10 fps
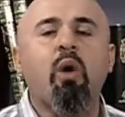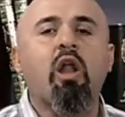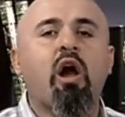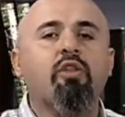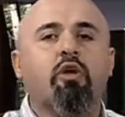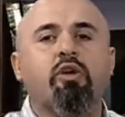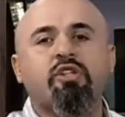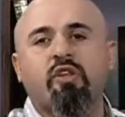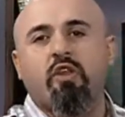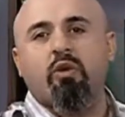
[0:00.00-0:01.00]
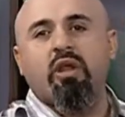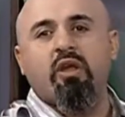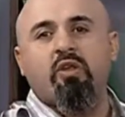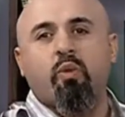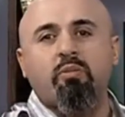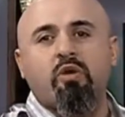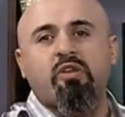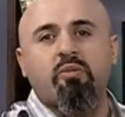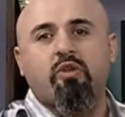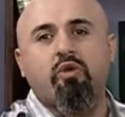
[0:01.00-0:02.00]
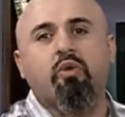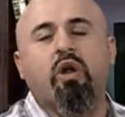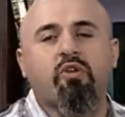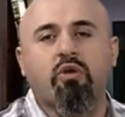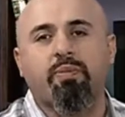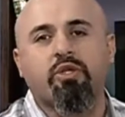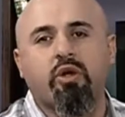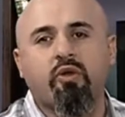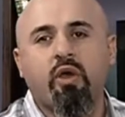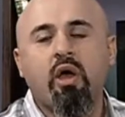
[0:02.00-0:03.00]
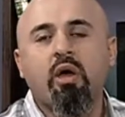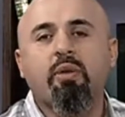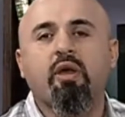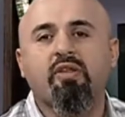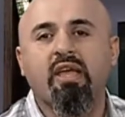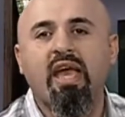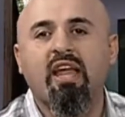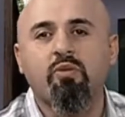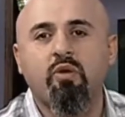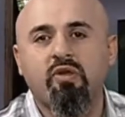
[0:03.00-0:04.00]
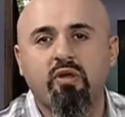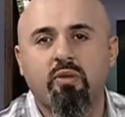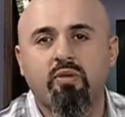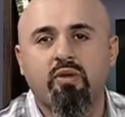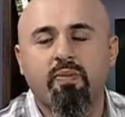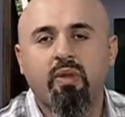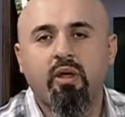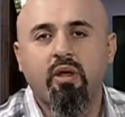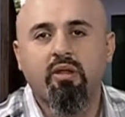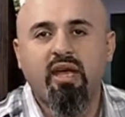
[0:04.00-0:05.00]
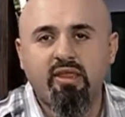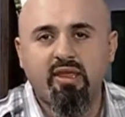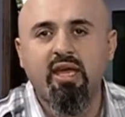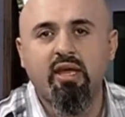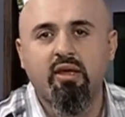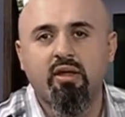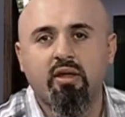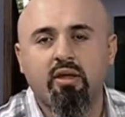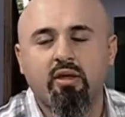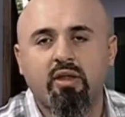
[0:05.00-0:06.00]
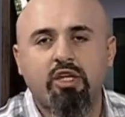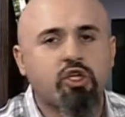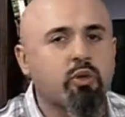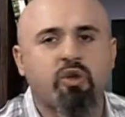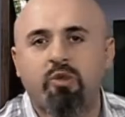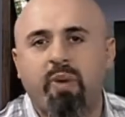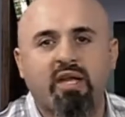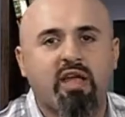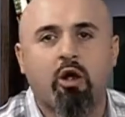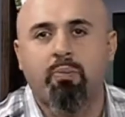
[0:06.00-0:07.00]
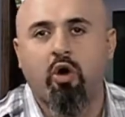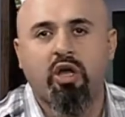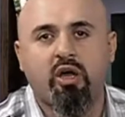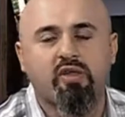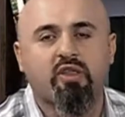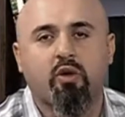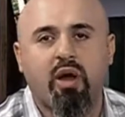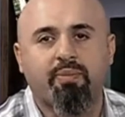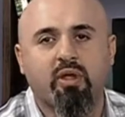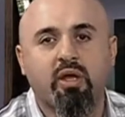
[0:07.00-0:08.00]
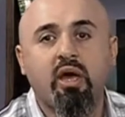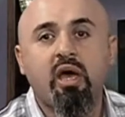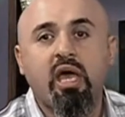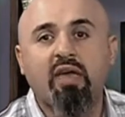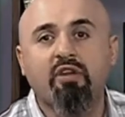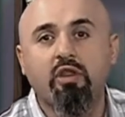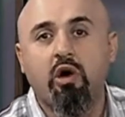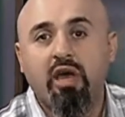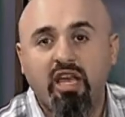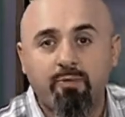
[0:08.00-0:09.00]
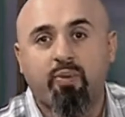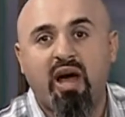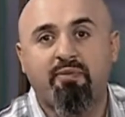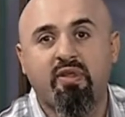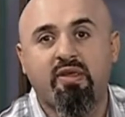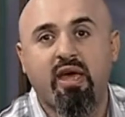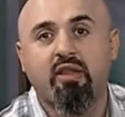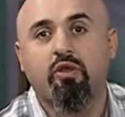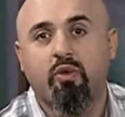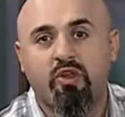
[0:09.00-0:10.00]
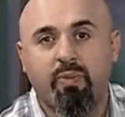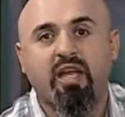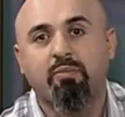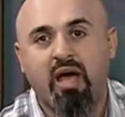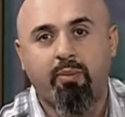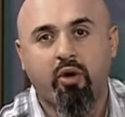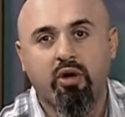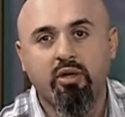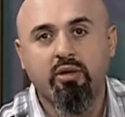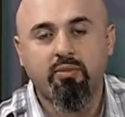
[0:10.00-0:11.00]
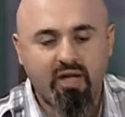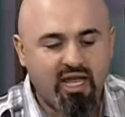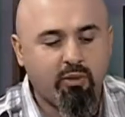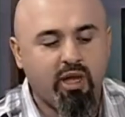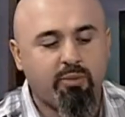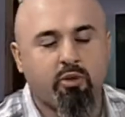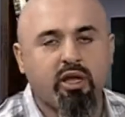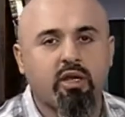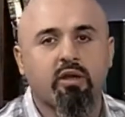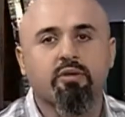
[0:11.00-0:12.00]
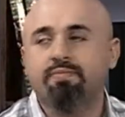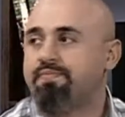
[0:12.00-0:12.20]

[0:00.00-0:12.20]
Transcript: I want all the Christians to witness what Muslims do to our scriptures, because again, as Muslims, they think they shouldn't respect our book because it's corrupted, even though his prophet said to respect my book. But anyway, let me read it.